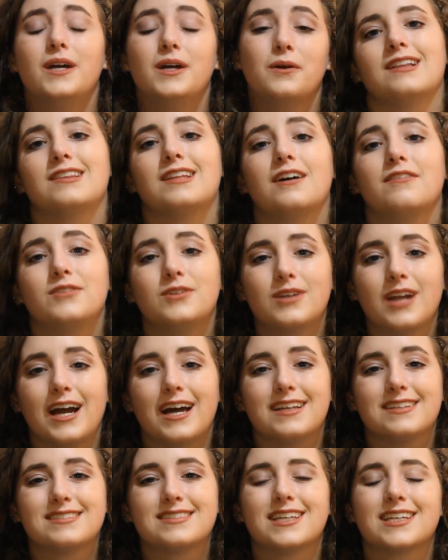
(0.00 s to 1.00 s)
I love you
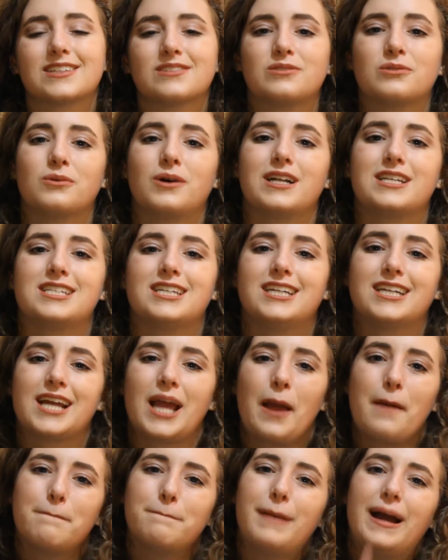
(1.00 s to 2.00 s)
guys. Thanks for watching.
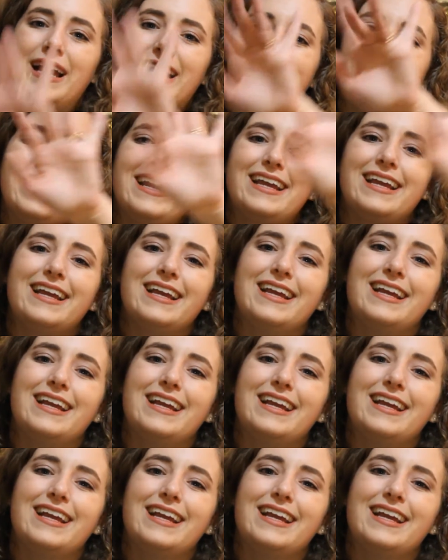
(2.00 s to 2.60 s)
Bye!